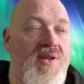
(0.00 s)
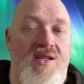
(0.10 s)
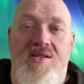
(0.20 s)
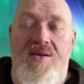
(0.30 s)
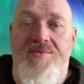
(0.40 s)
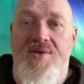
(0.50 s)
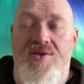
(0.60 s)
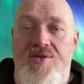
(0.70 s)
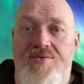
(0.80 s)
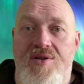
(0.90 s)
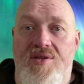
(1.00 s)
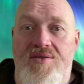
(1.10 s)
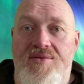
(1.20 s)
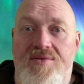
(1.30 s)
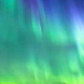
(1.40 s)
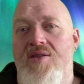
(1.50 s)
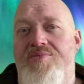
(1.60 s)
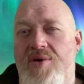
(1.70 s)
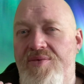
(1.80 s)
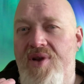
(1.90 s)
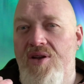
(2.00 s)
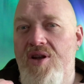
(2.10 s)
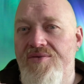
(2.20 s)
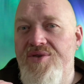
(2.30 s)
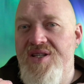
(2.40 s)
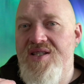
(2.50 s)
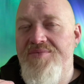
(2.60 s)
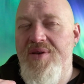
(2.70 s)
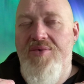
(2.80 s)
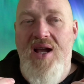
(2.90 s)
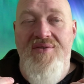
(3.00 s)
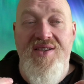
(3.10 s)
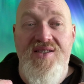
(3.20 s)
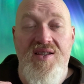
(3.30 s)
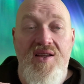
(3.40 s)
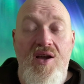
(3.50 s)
mean it's something that's wrong. The problem that a lot of autistic people have is that